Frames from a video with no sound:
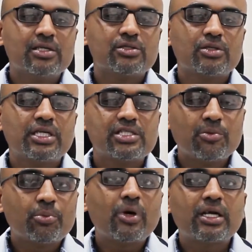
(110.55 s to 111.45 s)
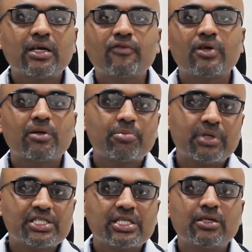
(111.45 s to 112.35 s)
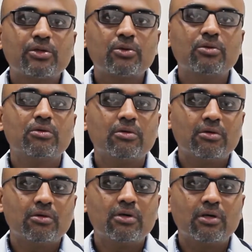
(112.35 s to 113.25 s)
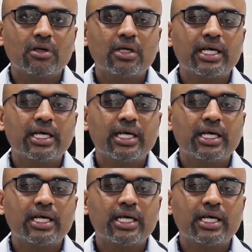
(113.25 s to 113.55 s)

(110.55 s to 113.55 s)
So it is important for a patient to